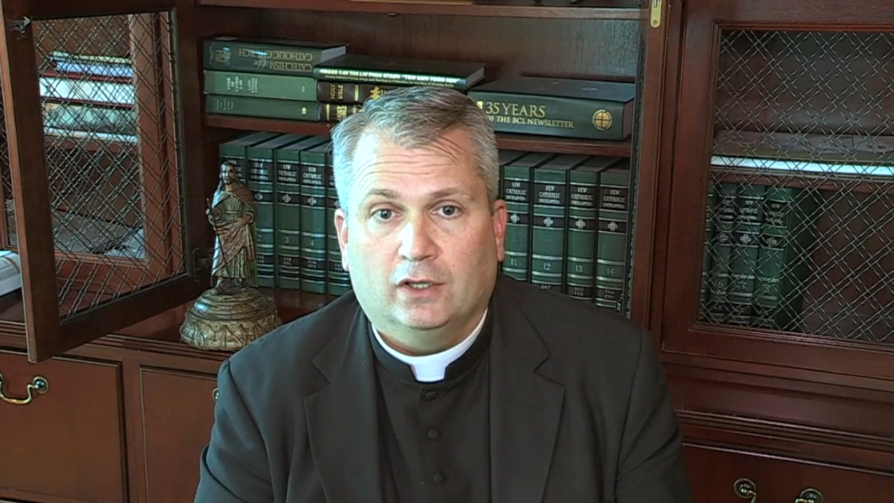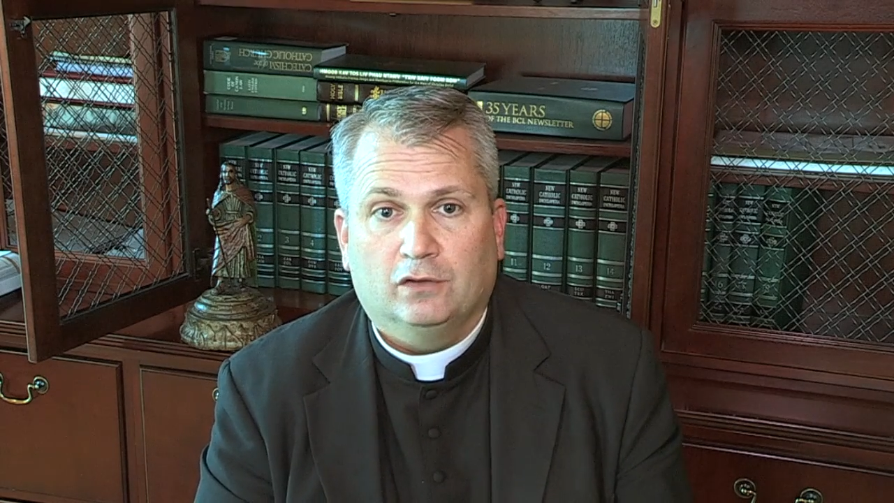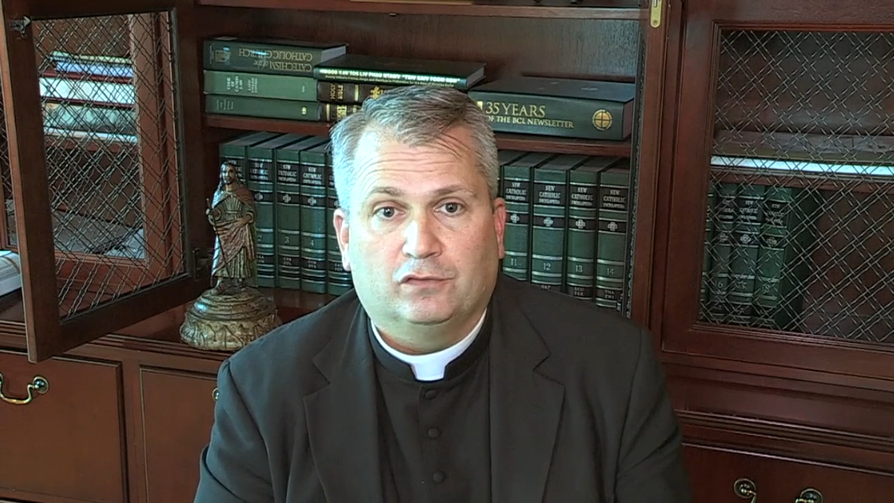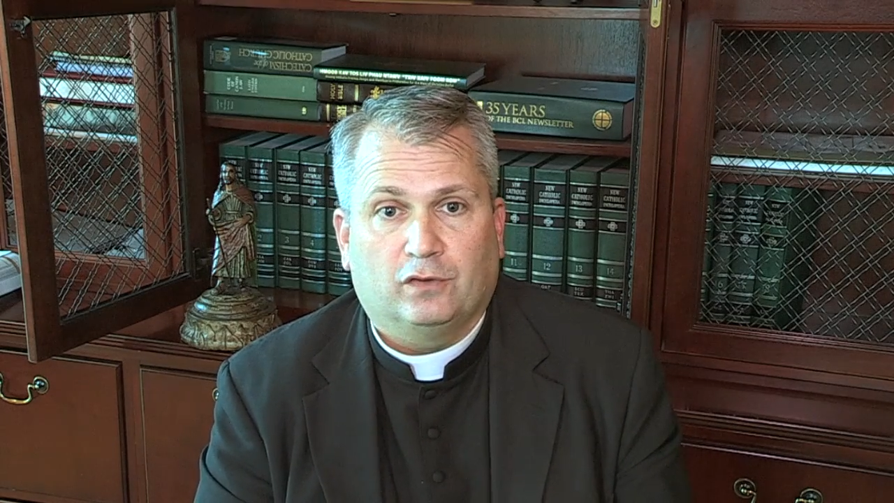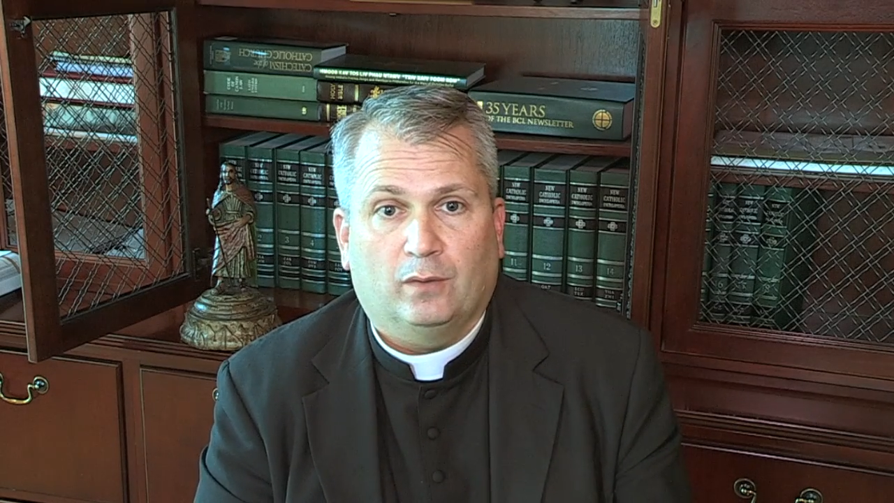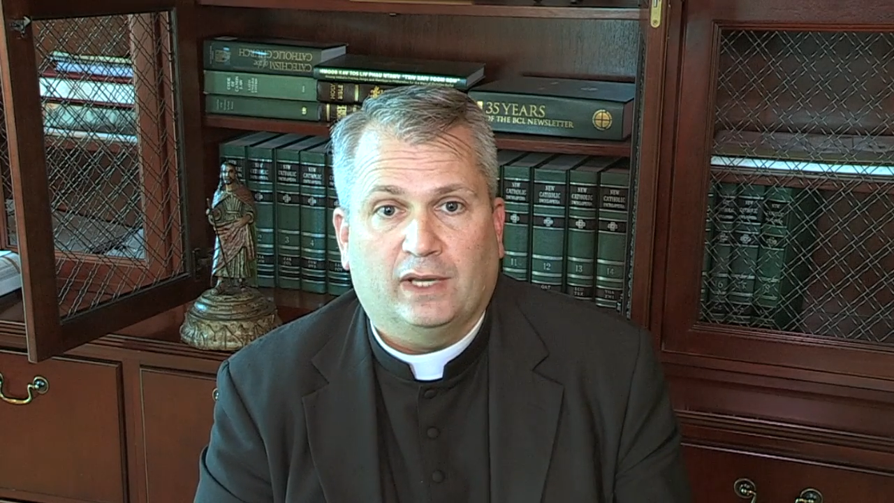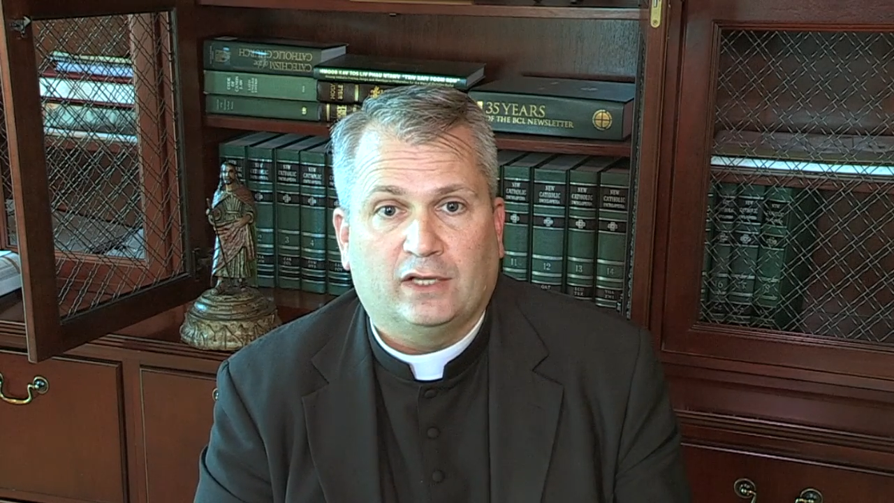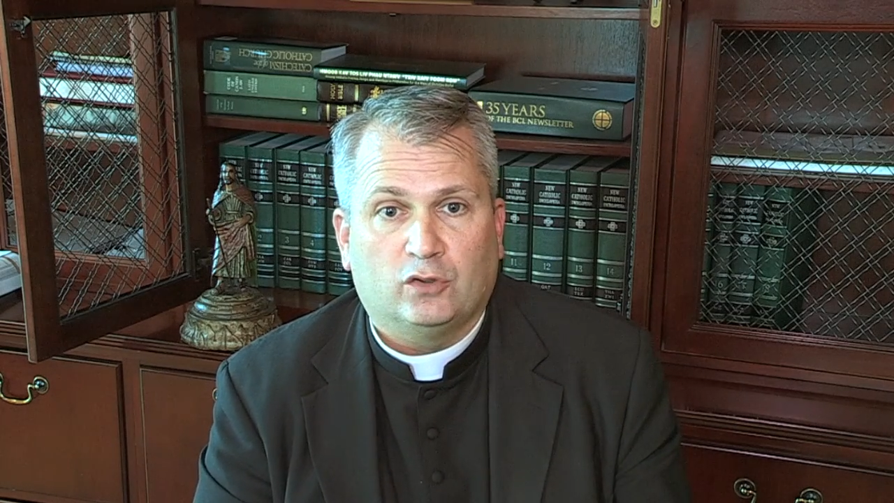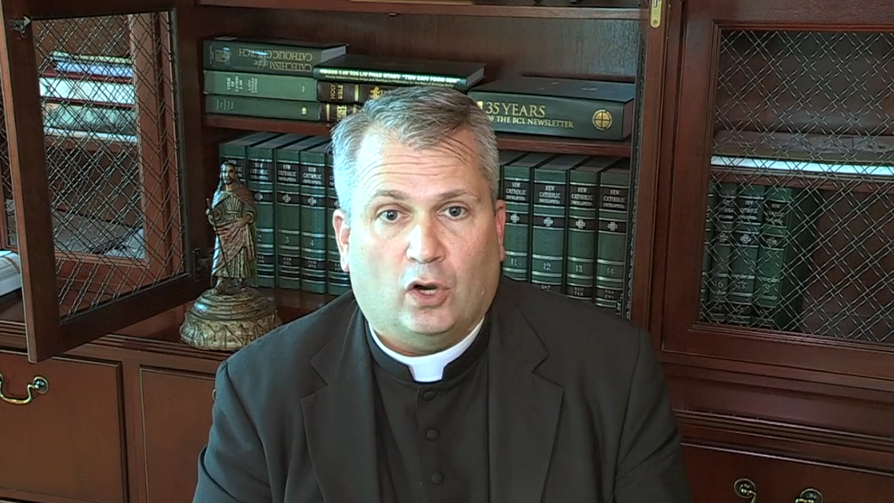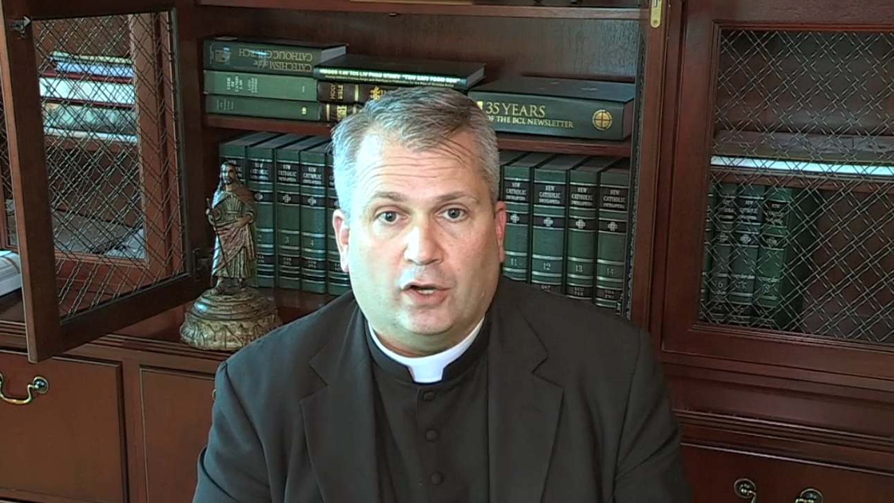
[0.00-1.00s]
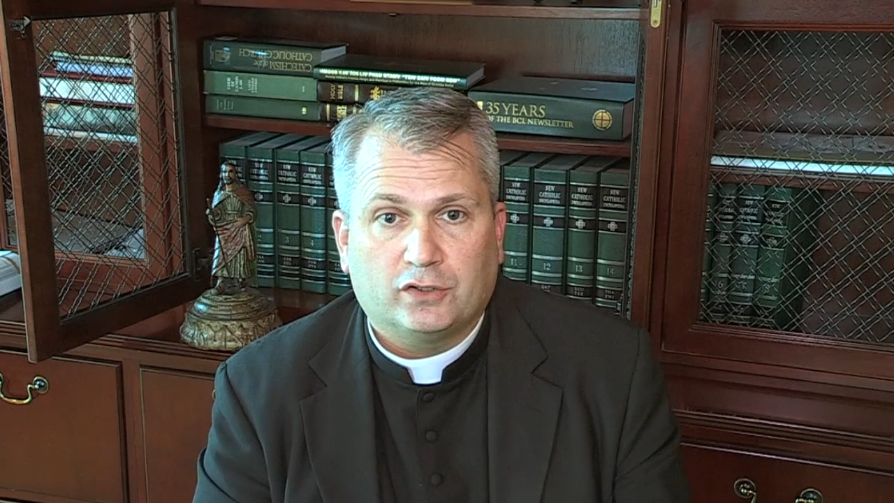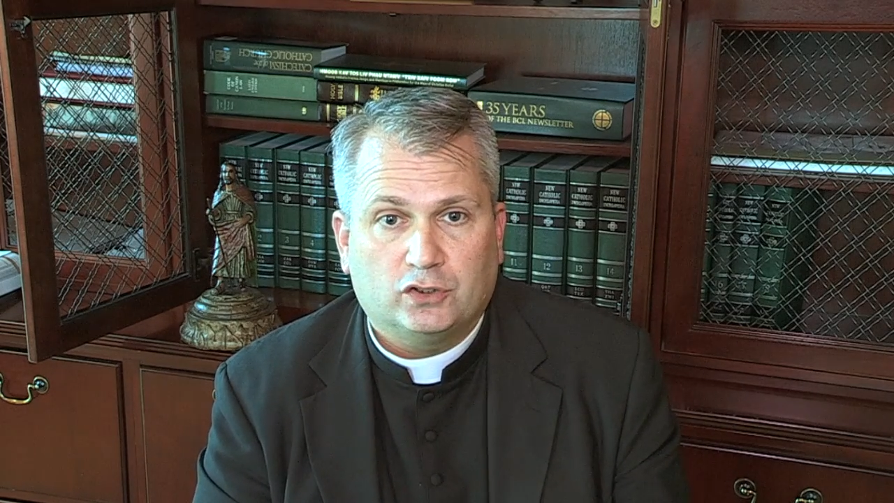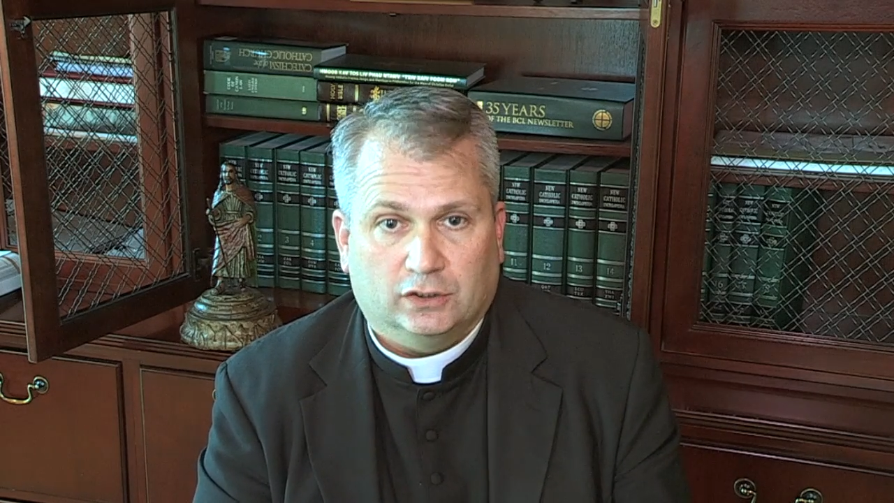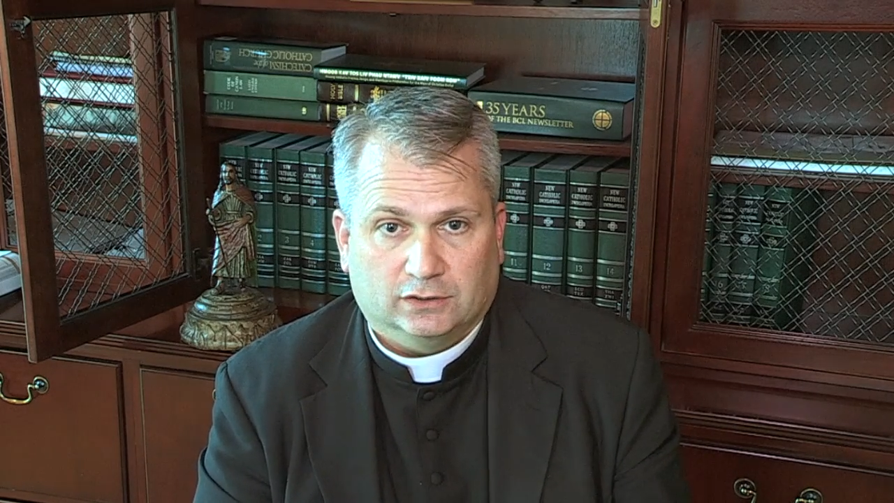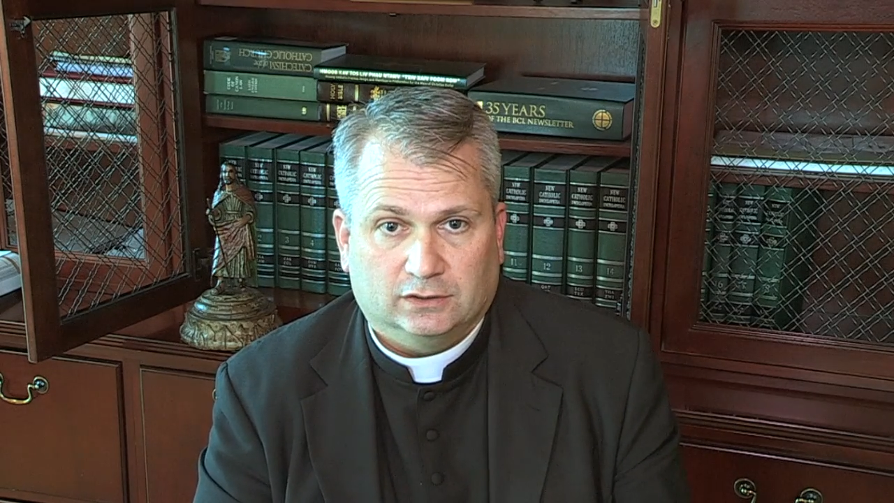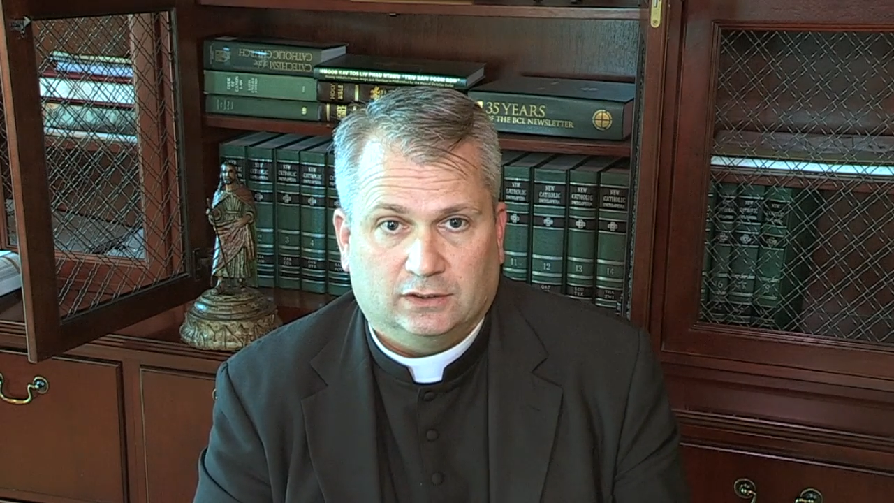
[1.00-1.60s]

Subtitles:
from exhaustion.